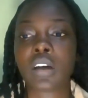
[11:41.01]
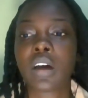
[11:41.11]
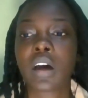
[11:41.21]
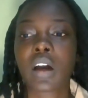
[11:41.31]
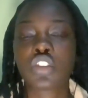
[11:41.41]

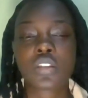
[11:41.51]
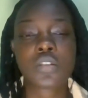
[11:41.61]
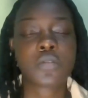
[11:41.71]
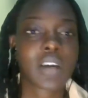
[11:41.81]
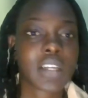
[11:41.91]
Mm-hmm.
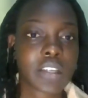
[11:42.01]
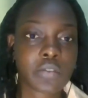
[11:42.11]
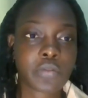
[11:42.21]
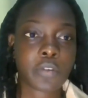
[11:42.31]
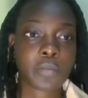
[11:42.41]
Just to find
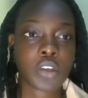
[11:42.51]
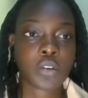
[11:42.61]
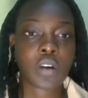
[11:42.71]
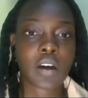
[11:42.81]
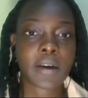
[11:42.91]
out from
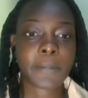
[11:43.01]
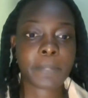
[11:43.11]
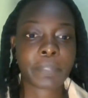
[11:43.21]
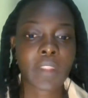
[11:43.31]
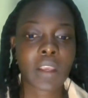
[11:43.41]
you,
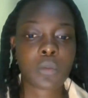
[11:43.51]
um,